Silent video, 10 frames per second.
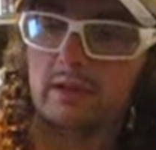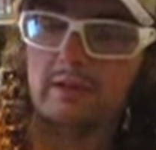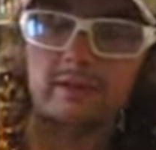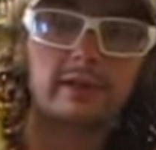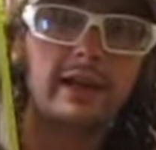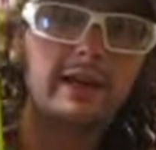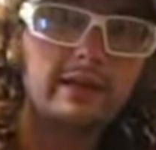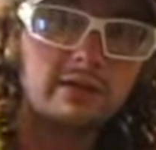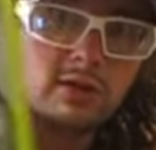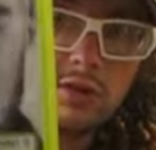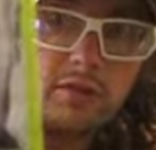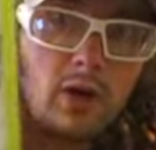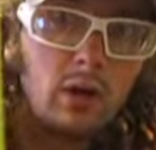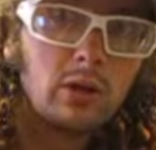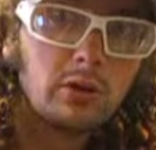that is just
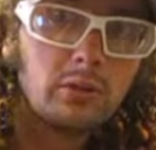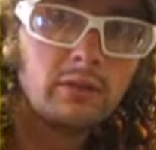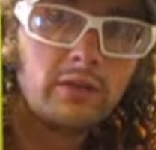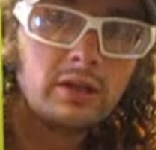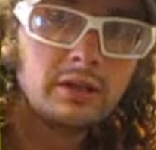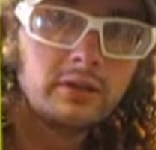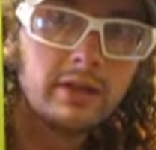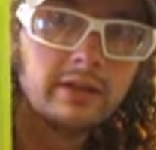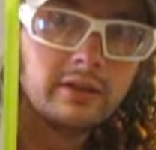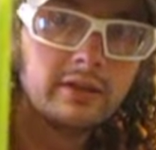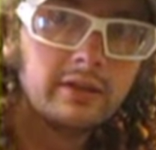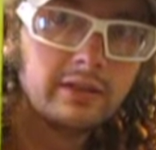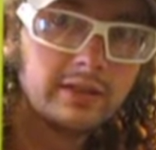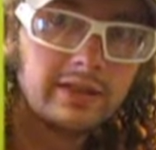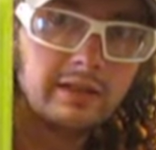falling around in there.
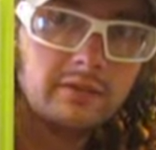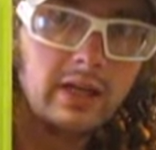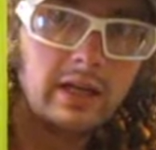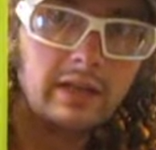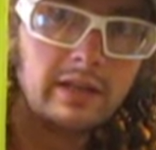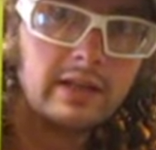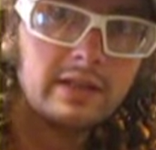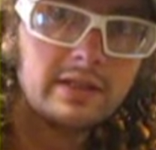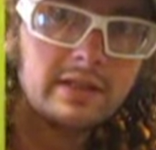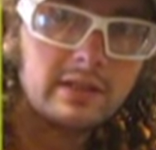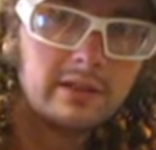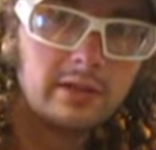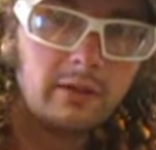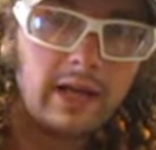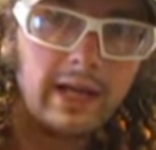To have gotten this...
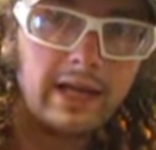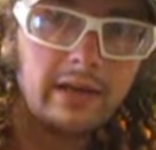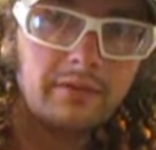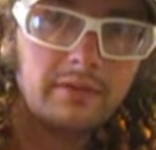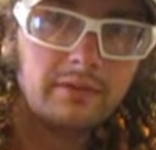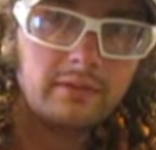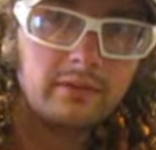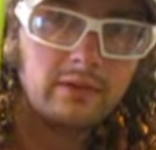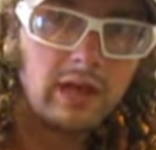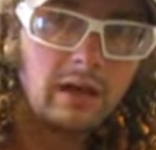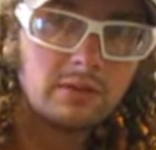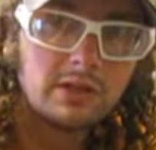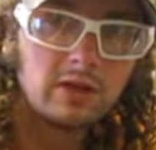So I was trying